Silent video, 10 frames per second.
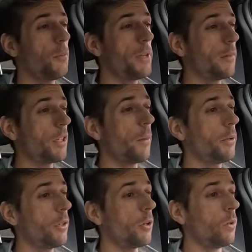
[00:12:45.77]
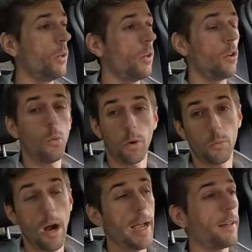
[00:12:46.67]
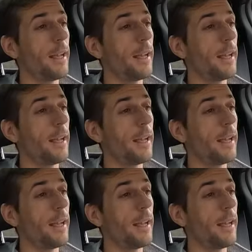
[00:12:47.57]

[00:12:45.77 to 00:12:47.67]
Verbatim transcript: a BMW would ride.